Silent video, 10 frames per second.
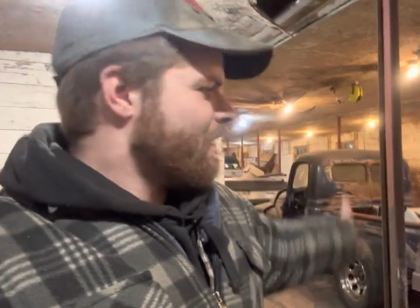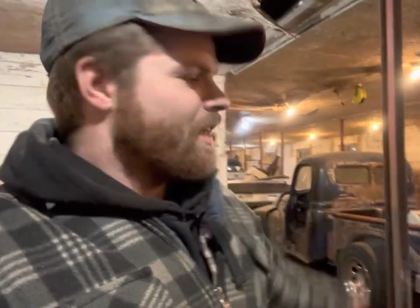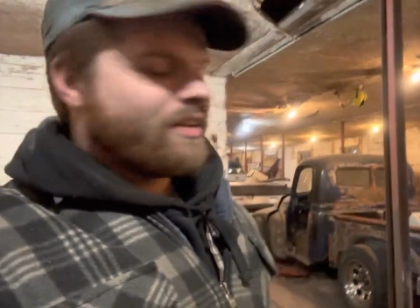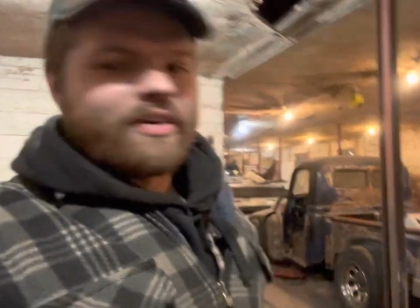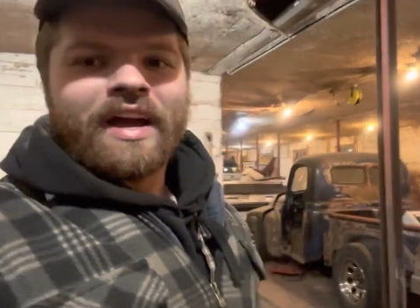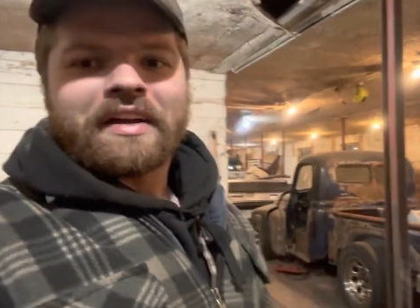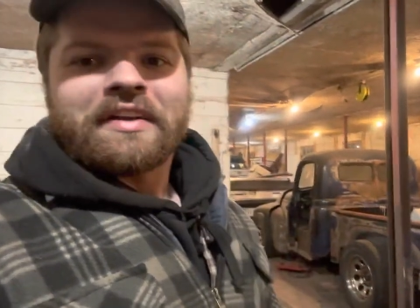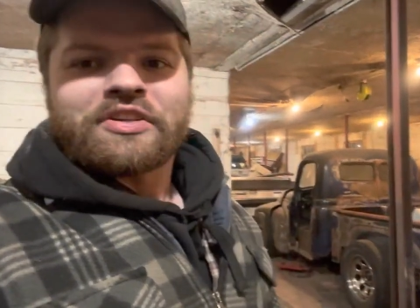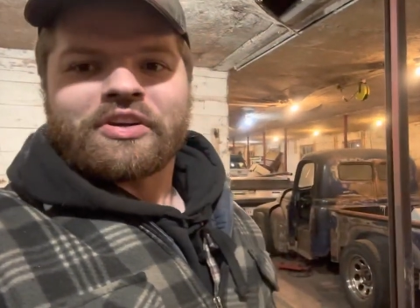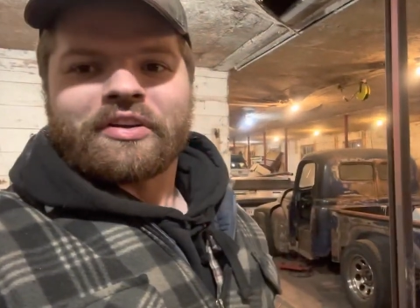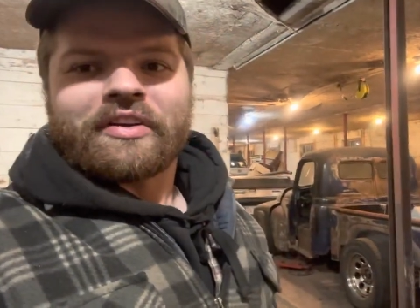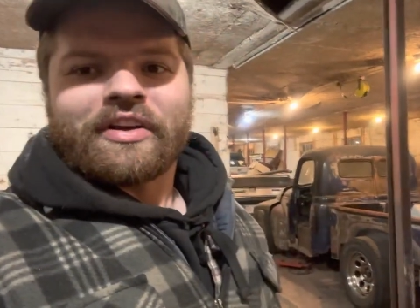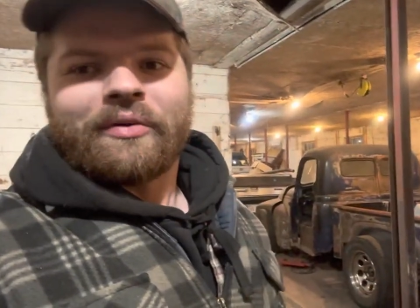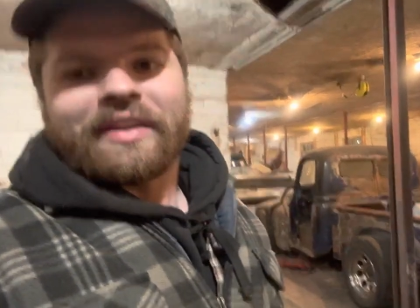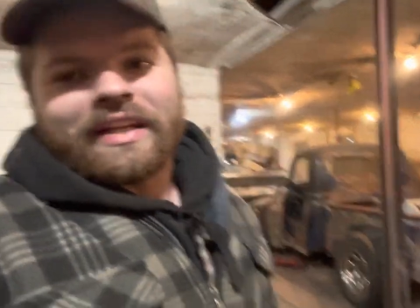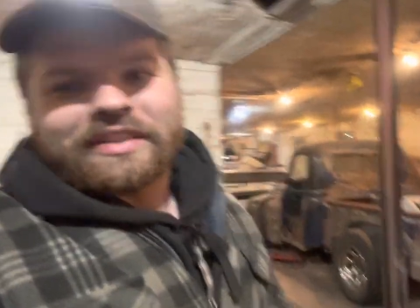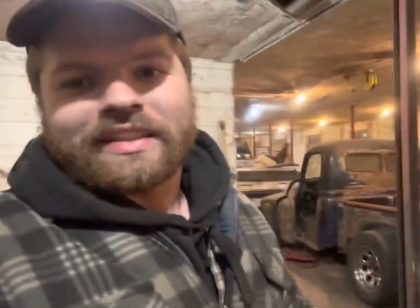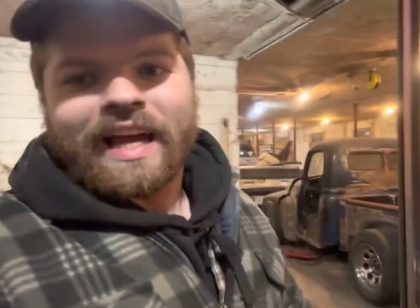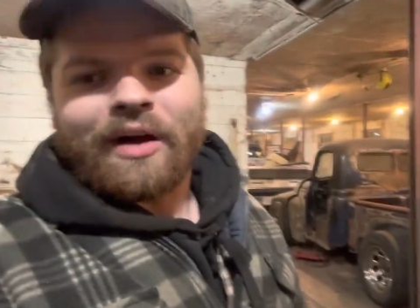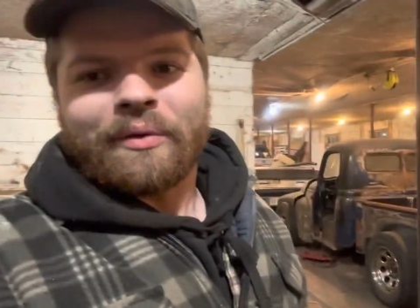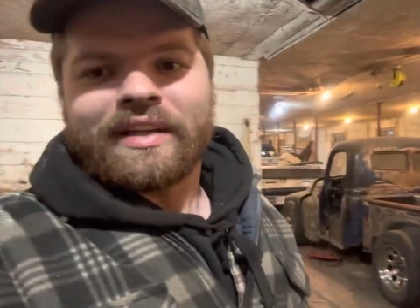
they're not going to sugarcoat it. That's just how it